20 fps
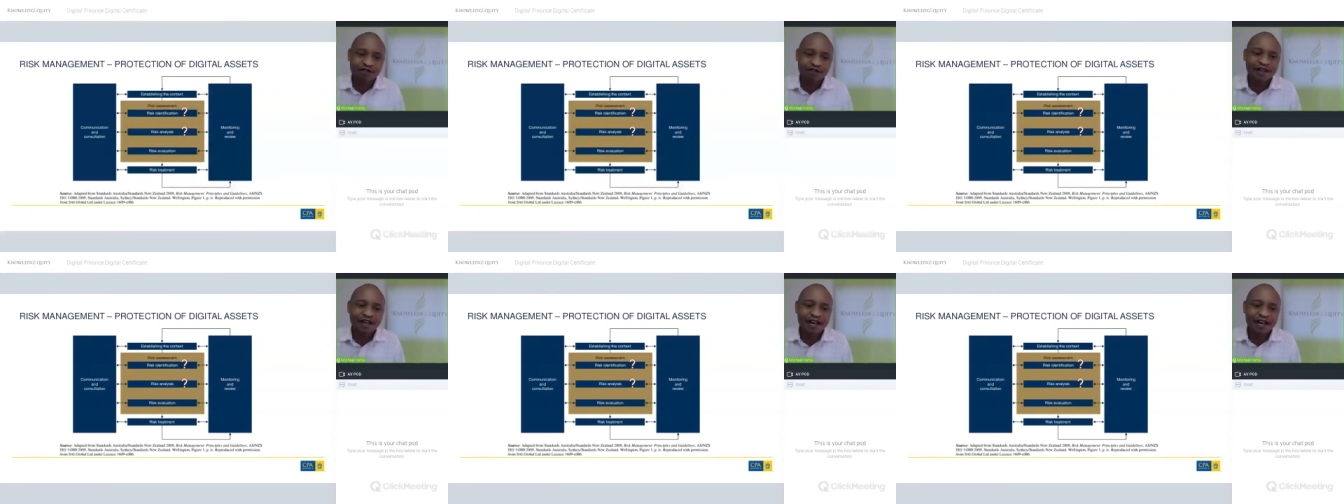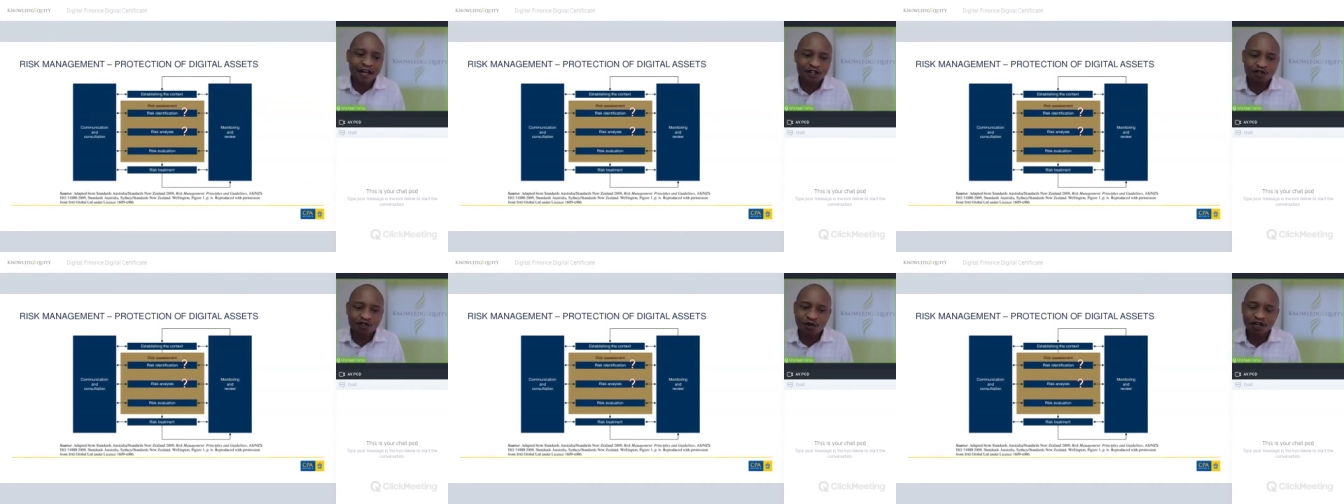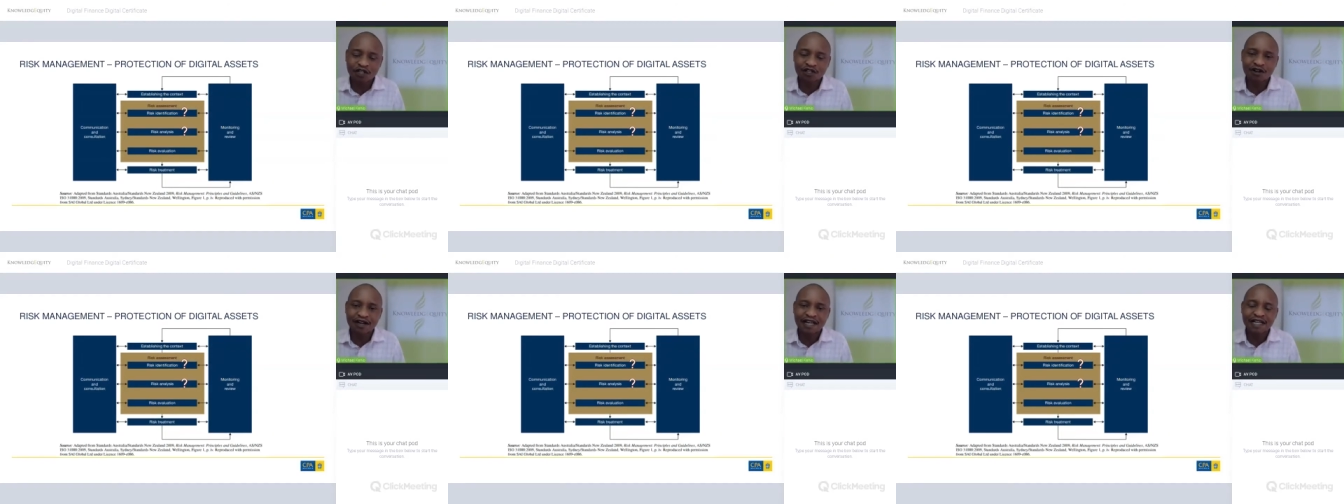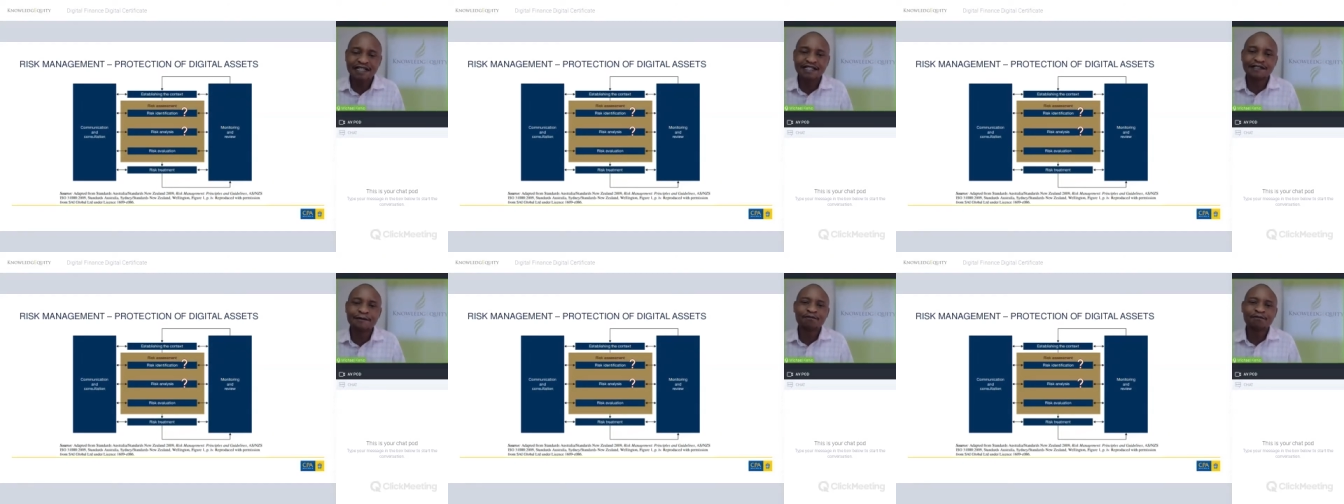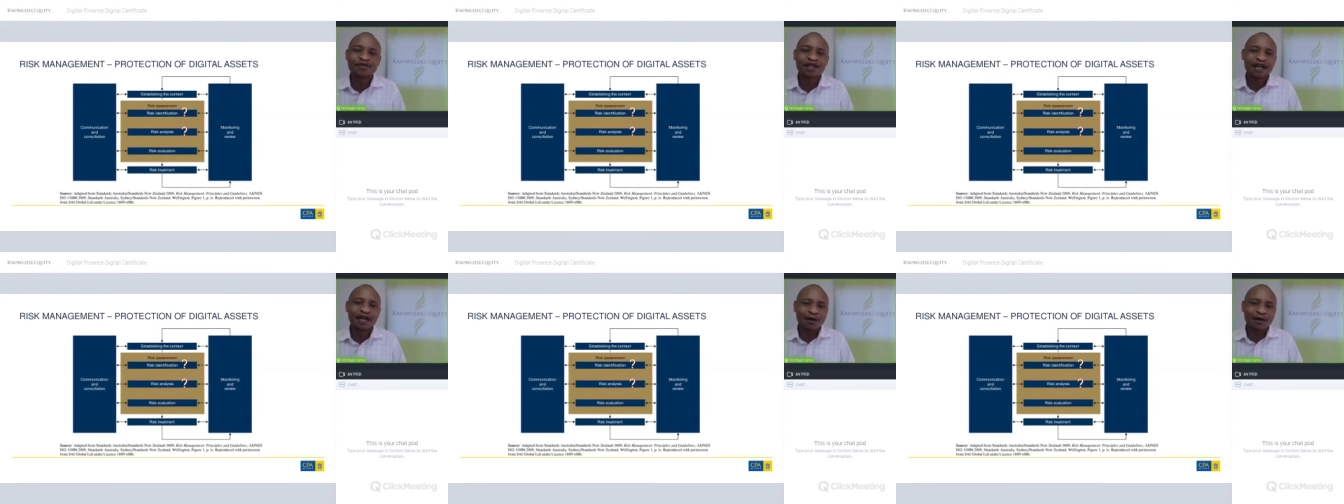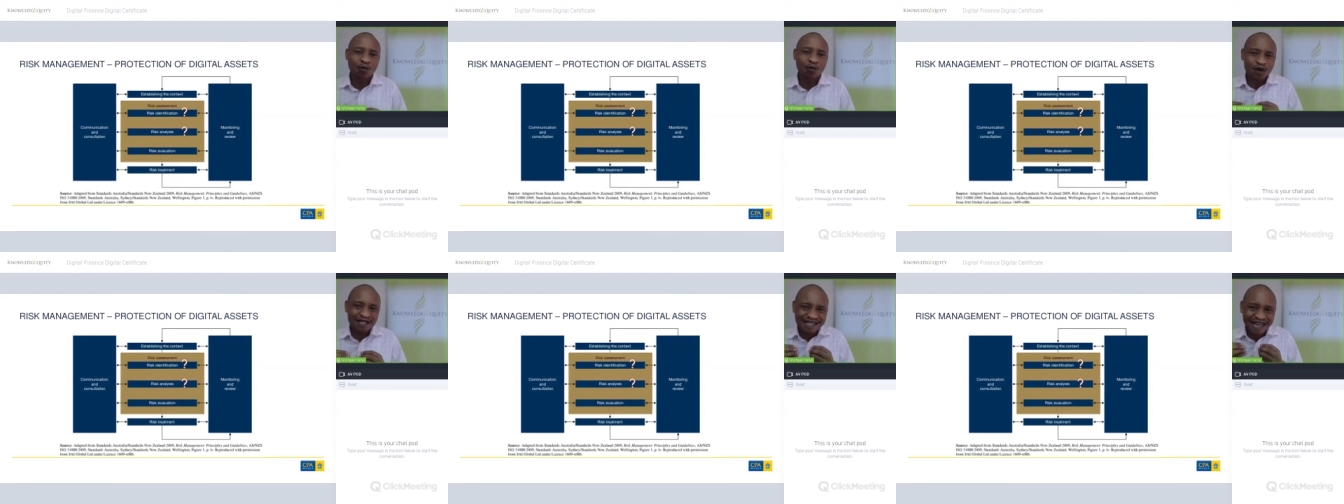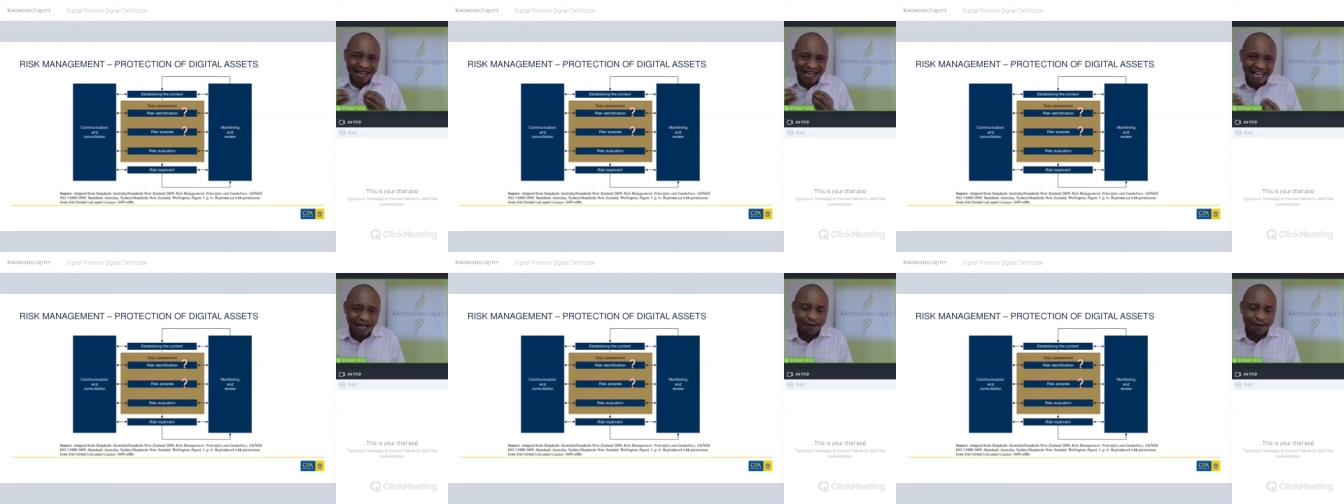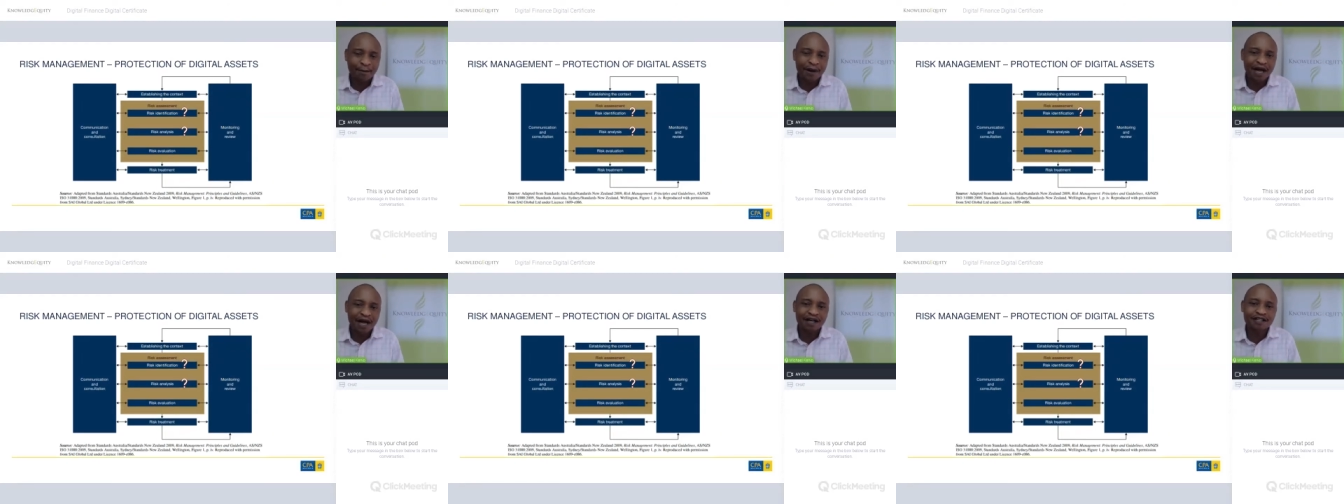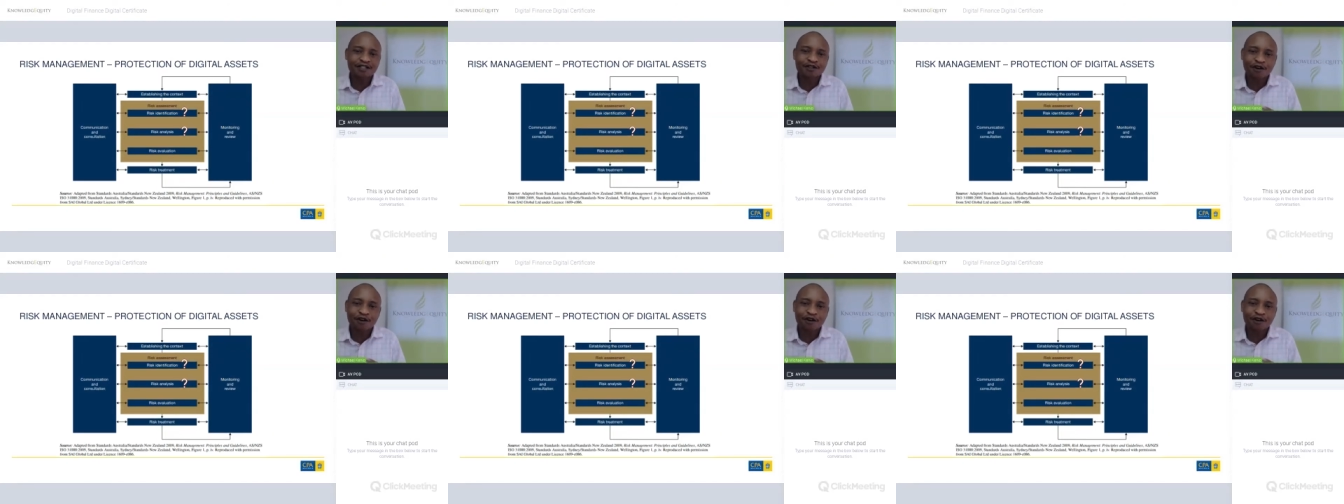So the next question is, was the impact